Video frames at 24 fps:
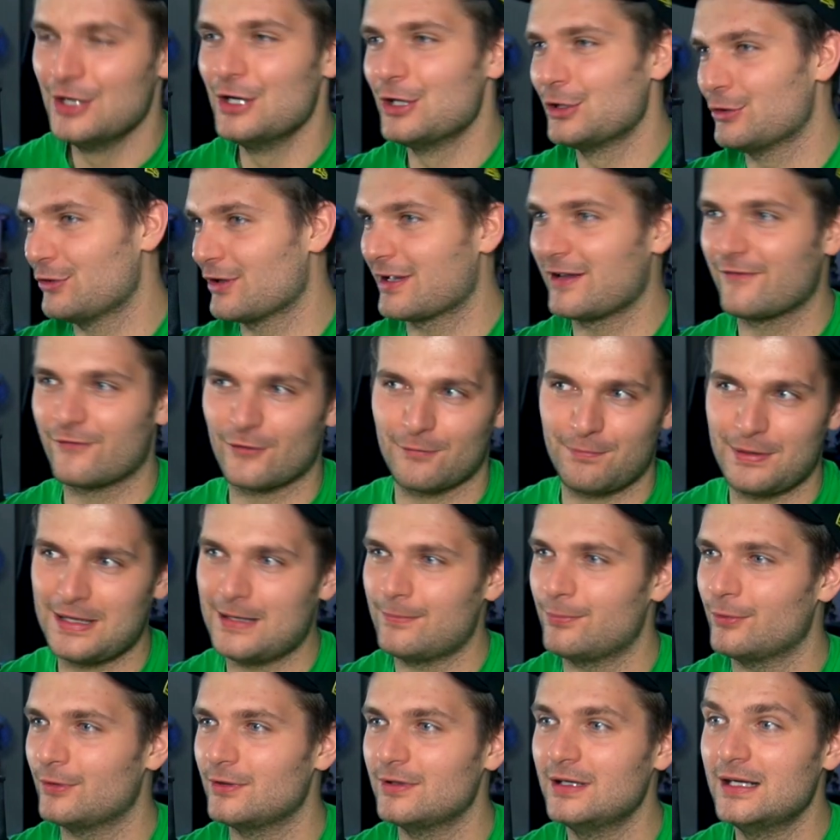looking for
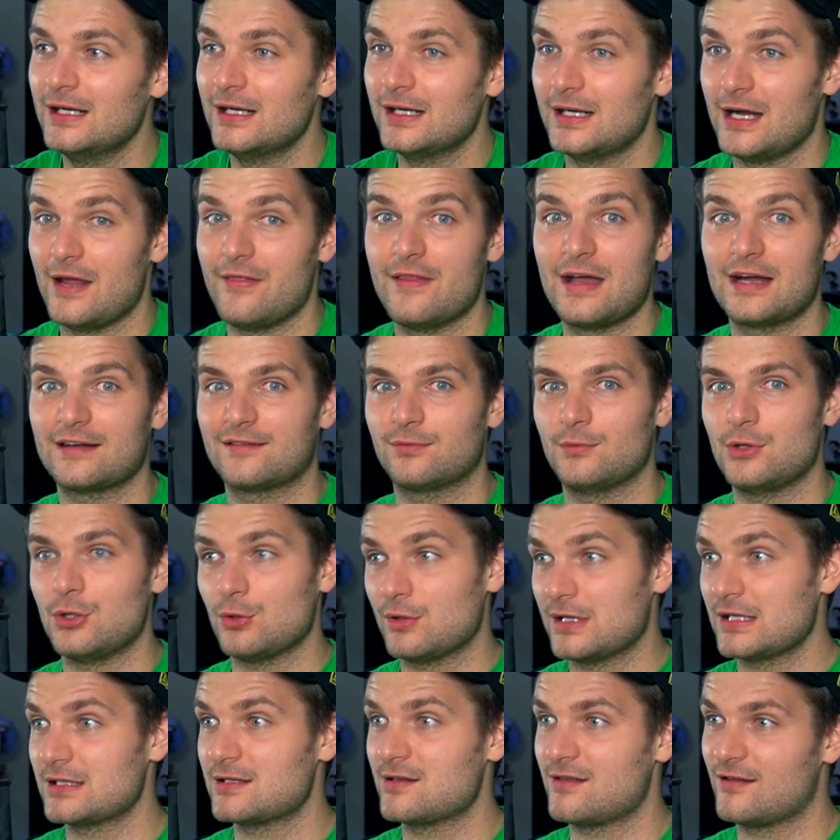people. And that's when you
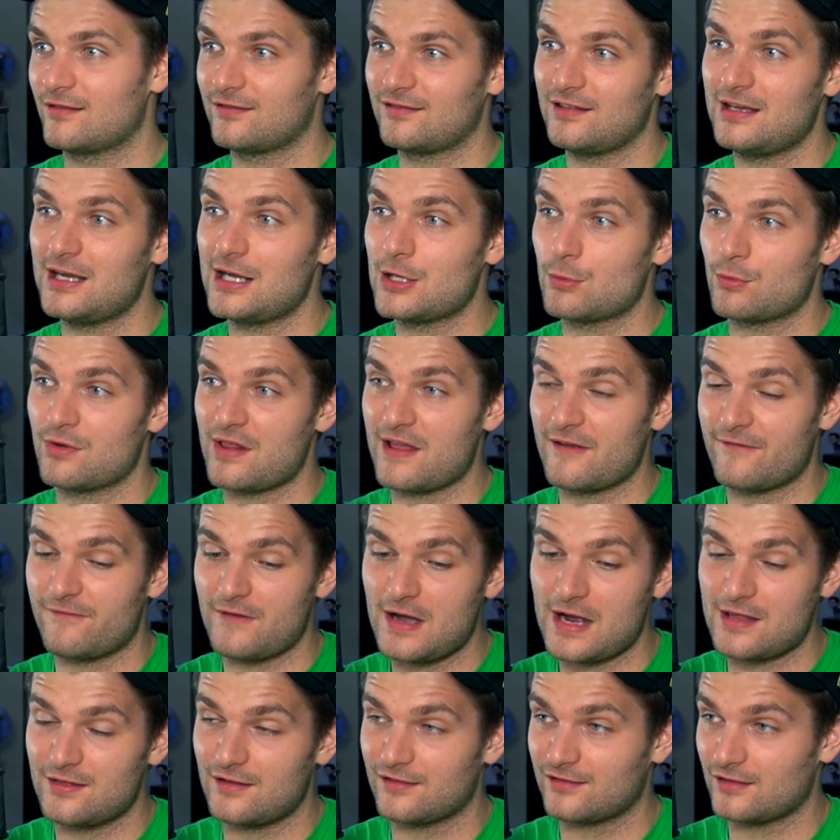get to the scene where they
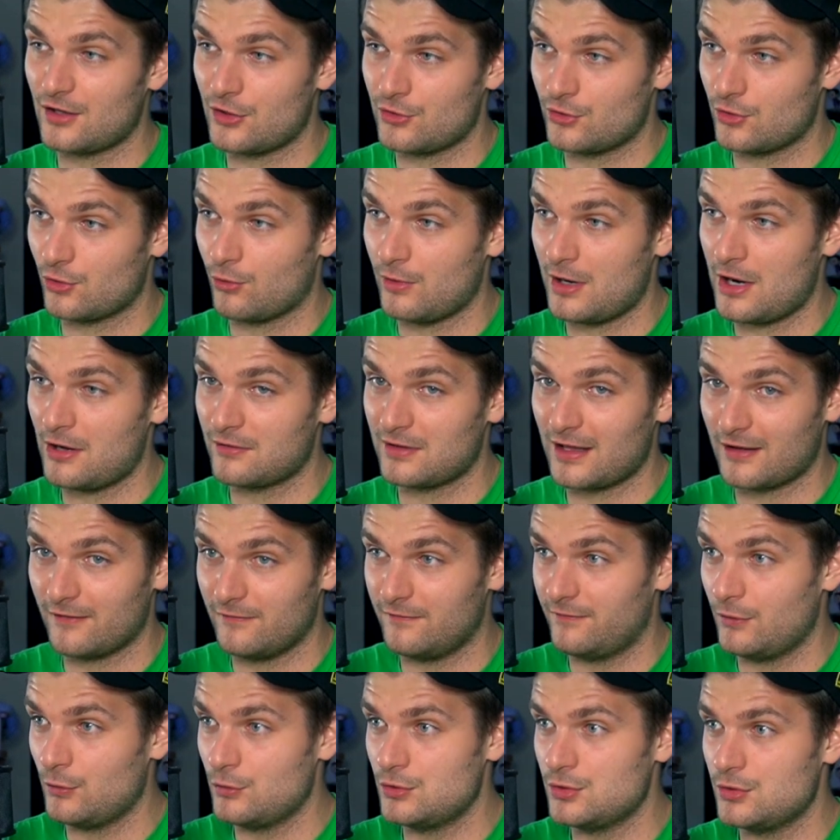find this underground, like,
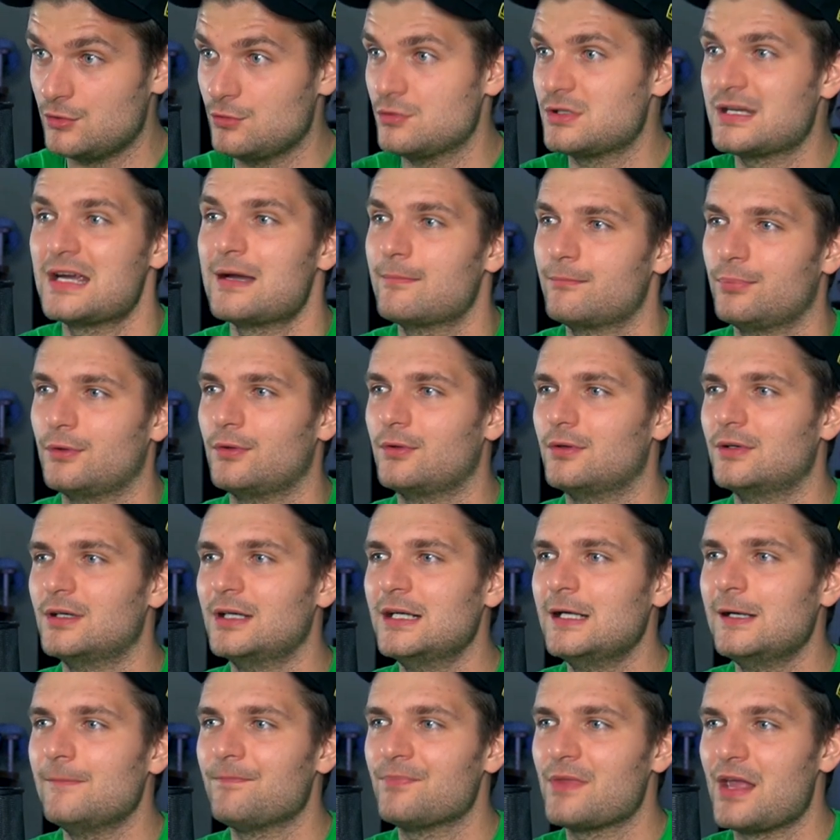voodoo temple,
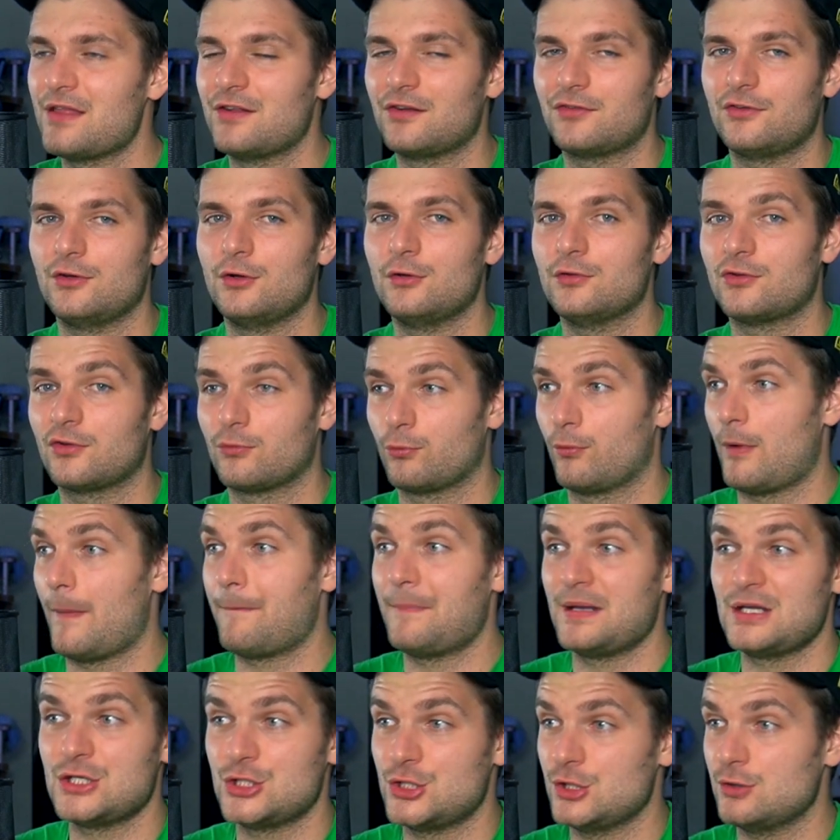and this dude's
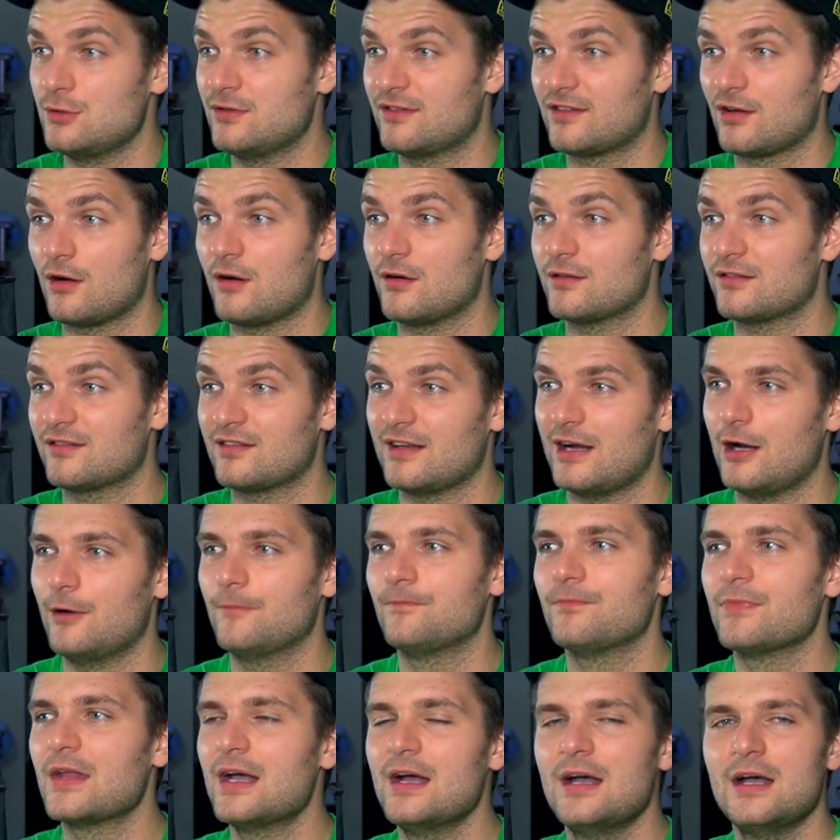ripping dudes' hearts
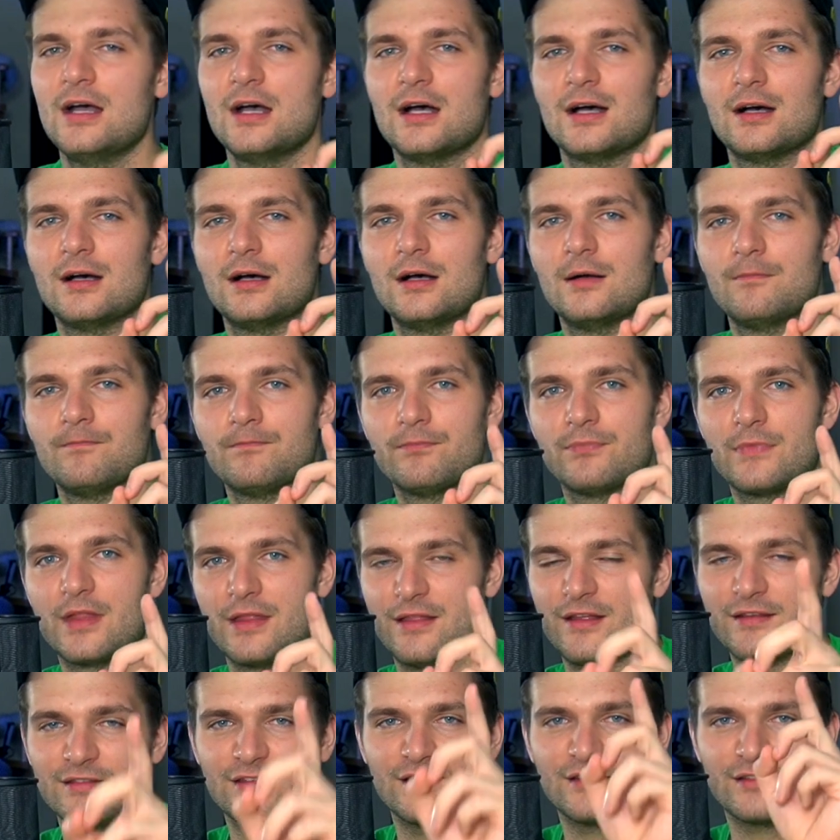out.
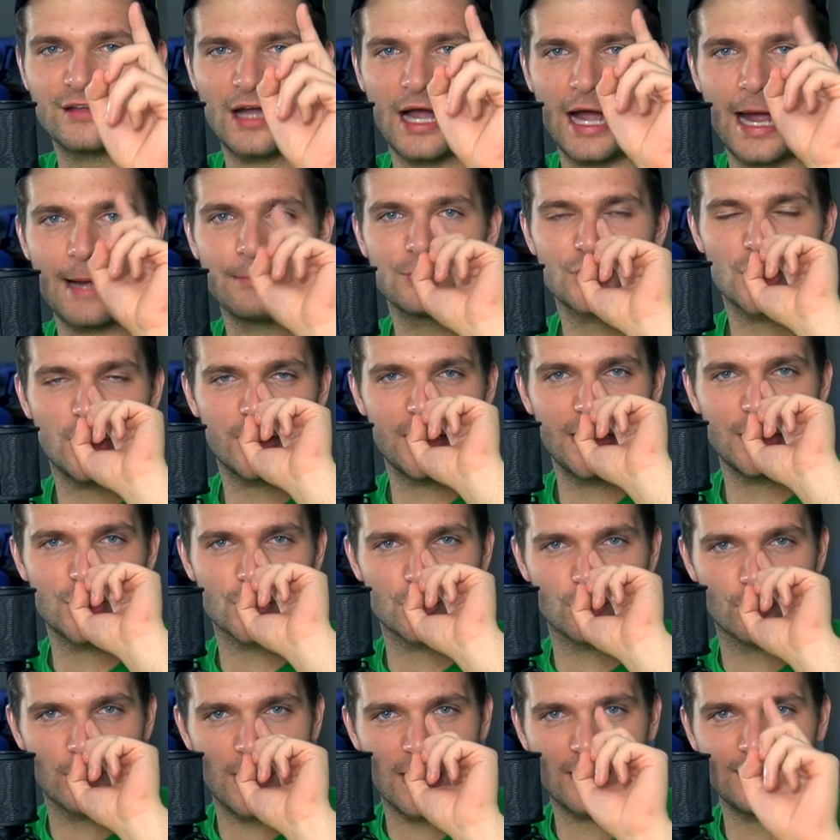I'm talking
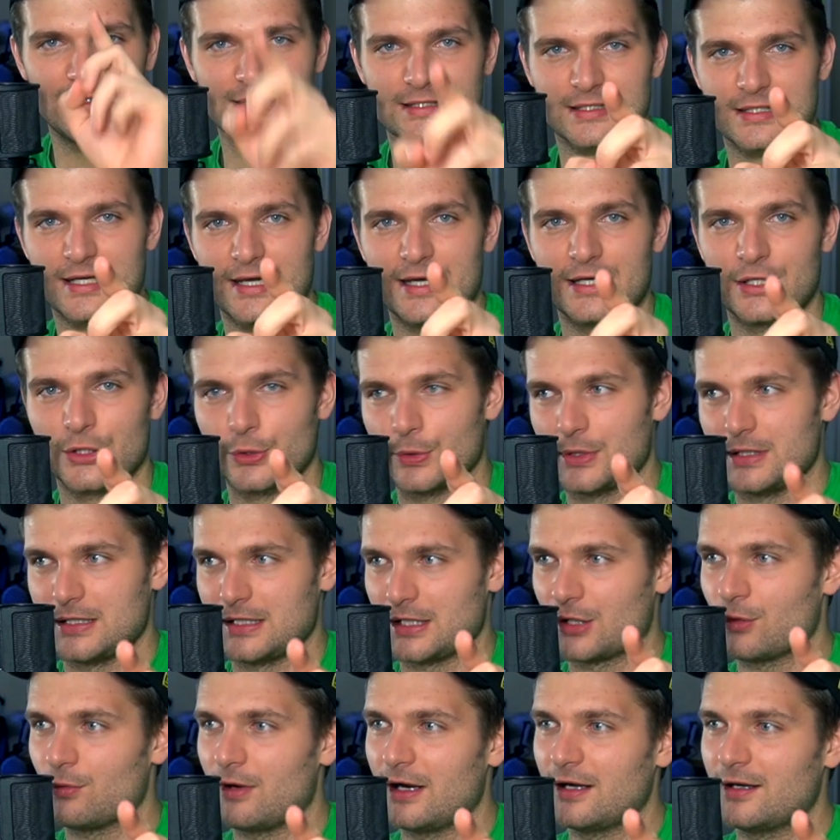directly to Kyler and
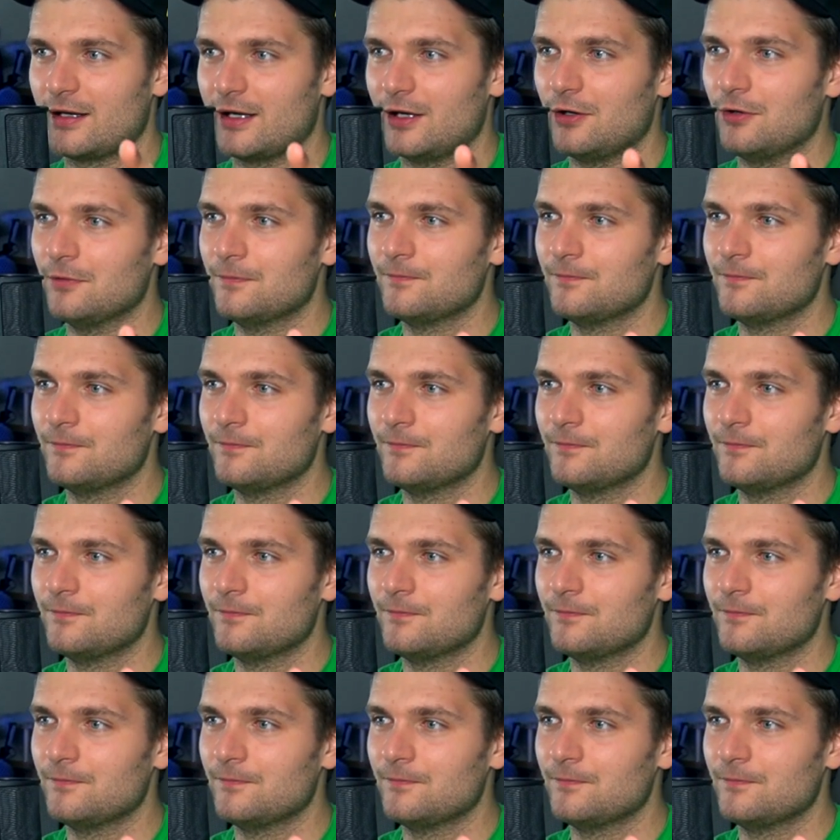Nick right now.